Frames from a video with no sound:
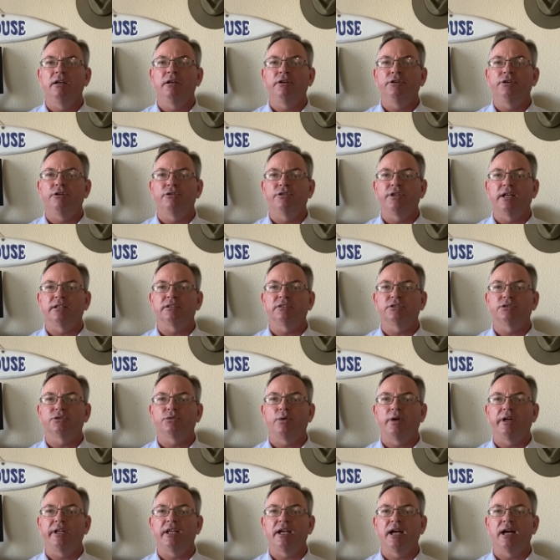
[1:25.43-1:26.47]

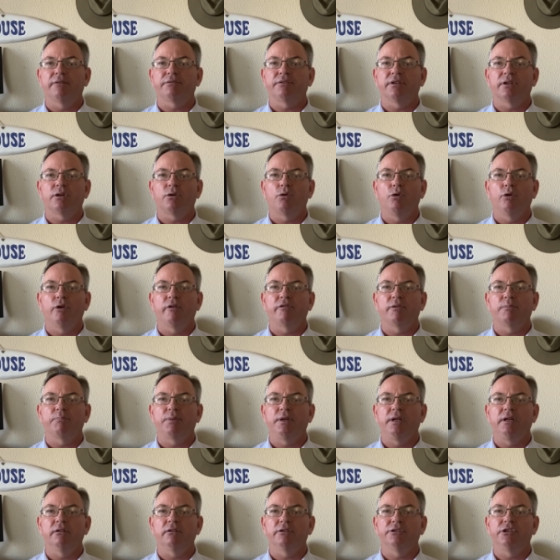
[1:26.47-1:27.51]
2020 after the Court of
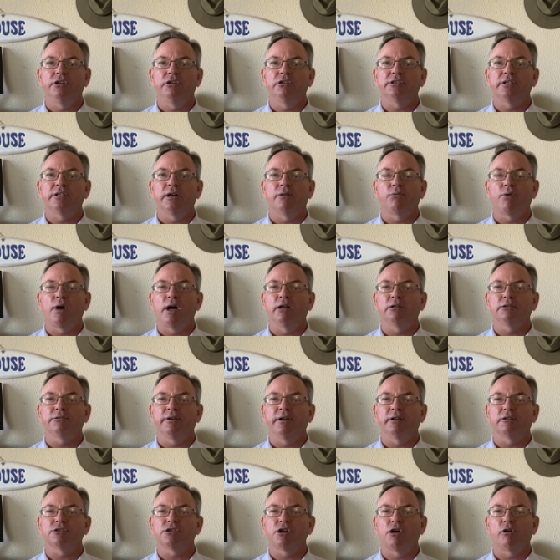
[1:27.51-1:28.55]
Appeal in New South Wales
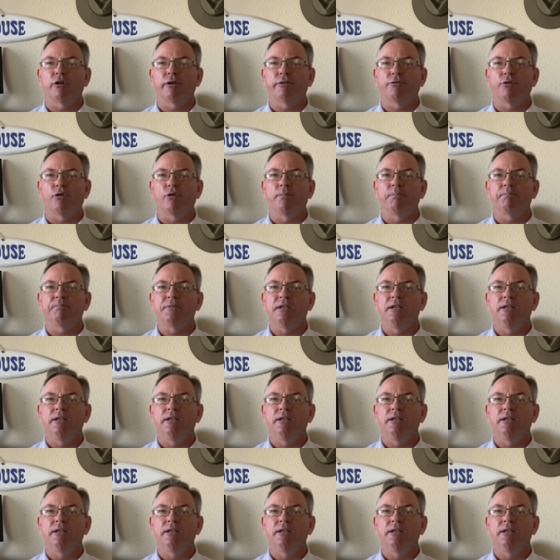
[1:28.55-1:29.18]
felt sorry for him